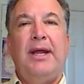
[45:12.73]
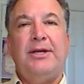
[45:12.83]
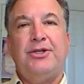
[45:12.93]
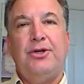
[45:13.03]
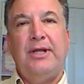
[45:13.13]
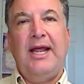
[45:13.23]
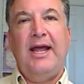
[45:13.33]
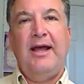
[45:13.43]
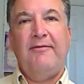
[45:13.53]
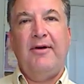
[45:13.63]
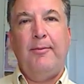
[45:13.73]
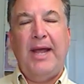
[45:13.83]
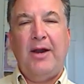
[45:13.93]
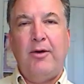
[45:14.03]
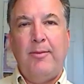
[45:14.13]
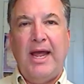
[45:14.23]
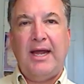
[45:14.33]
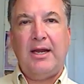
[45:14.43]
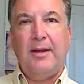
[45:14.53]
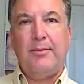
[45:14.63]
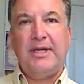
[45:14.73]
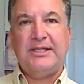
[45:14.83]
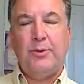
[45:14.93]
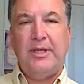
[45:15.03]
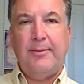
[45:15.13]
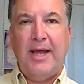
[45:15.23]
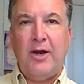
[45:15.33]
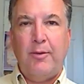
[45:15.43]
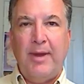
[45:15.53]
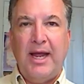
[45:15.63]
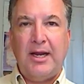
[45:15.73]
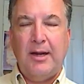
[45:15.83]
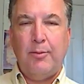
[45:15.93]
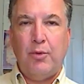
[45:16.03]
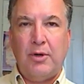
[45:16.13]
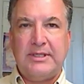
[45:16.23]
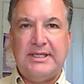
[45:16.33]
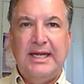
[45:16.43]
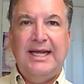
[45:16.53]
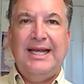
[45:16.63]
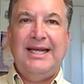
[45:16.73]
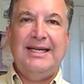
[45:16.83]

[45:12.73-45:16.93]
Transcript: Make sure they have a battery backup, because the way the battery backup works